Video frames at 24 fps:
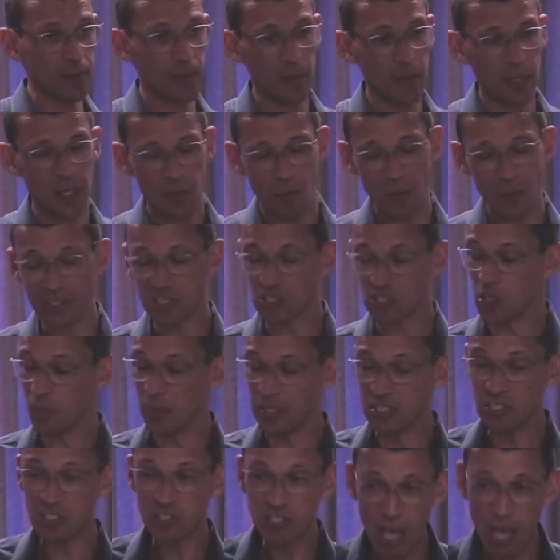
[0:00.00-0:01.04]
wants us to be
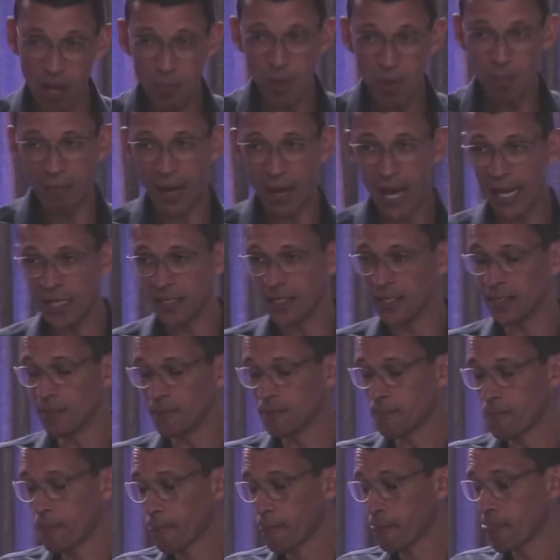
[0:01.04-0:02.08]
sober-minded,
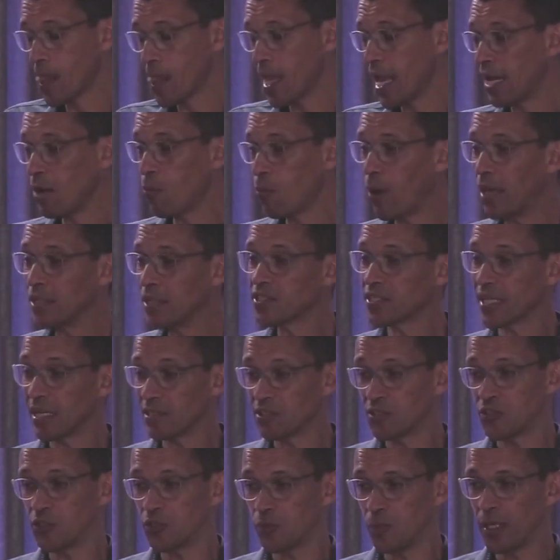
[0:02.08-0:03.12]
and He wants us
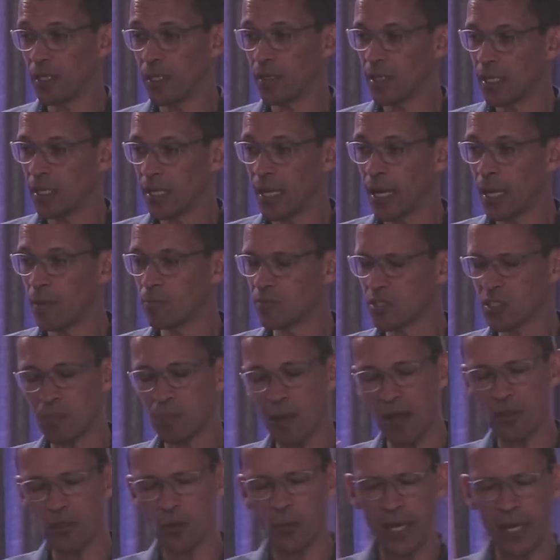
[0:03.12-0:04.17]
to be. Um, just by
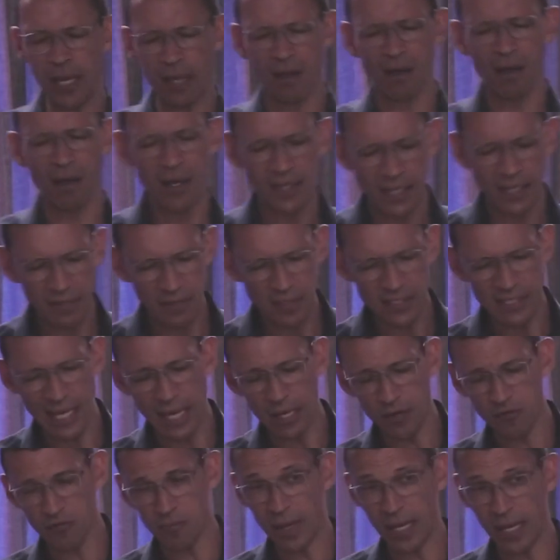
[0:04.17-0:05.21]
the way, I can't get this out of
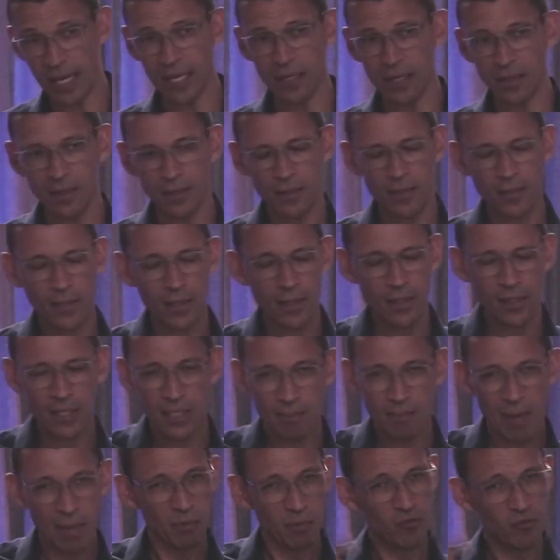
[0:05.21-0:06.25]
my head. Might
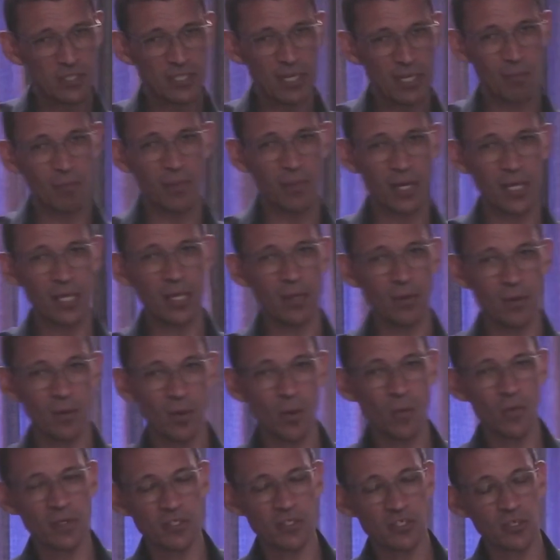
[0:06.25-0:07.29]
be for somebody on the
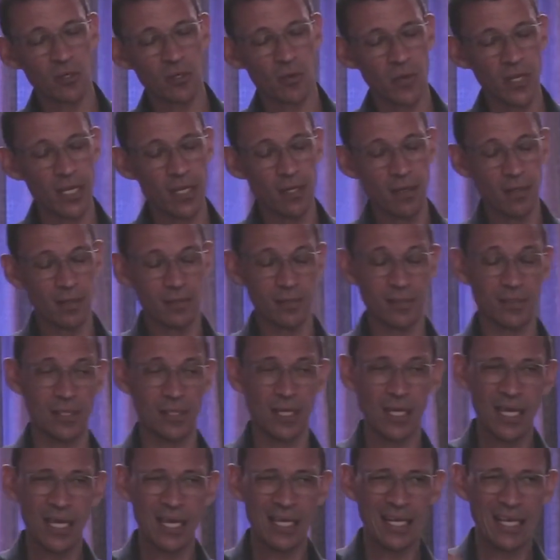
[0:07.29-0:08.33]
screen.
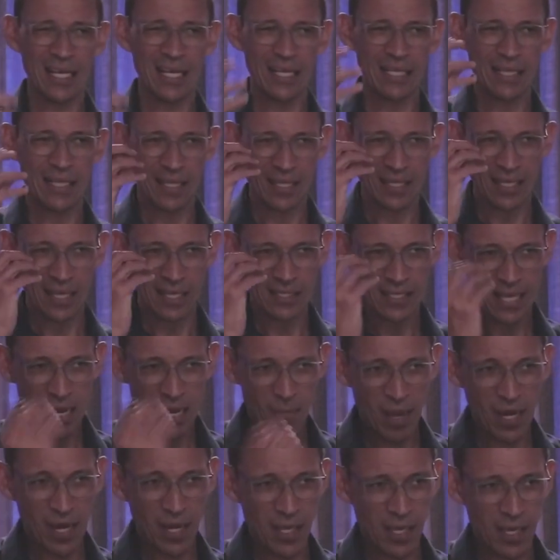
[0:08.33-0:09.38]
Is
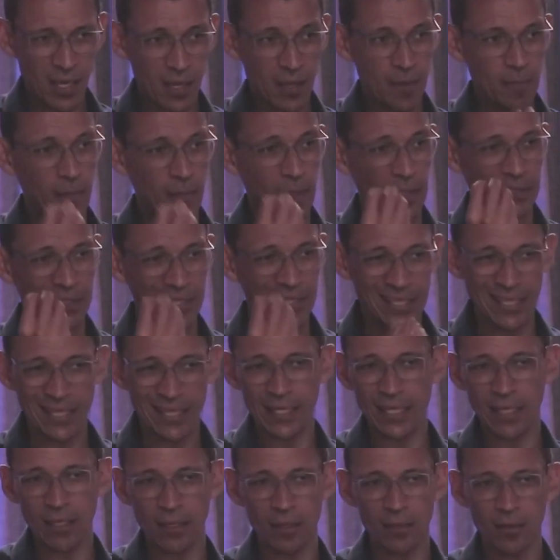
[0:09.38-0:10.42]
anybody here
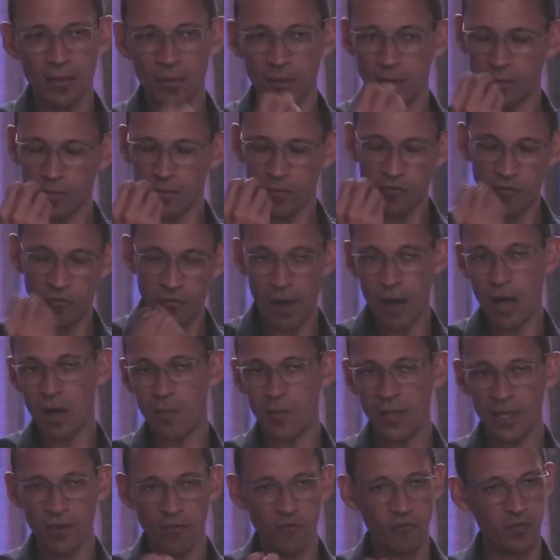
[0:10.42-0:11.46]
dealing,
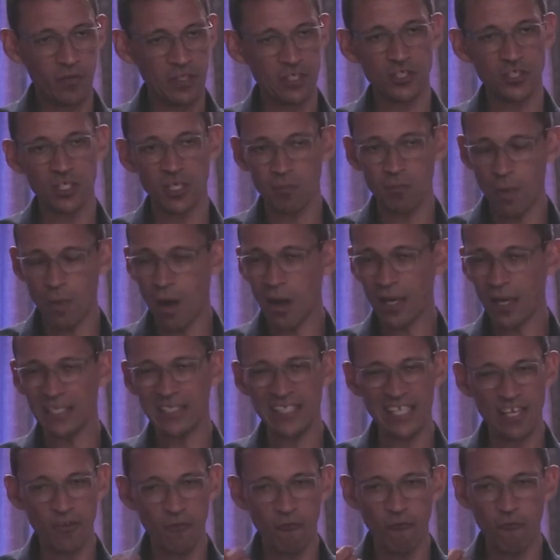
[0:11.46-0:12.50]
farming, fishing,
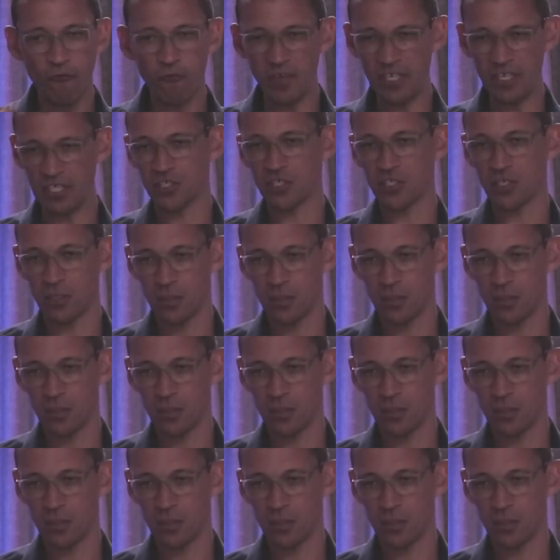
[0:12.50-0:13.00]
marketing, fish?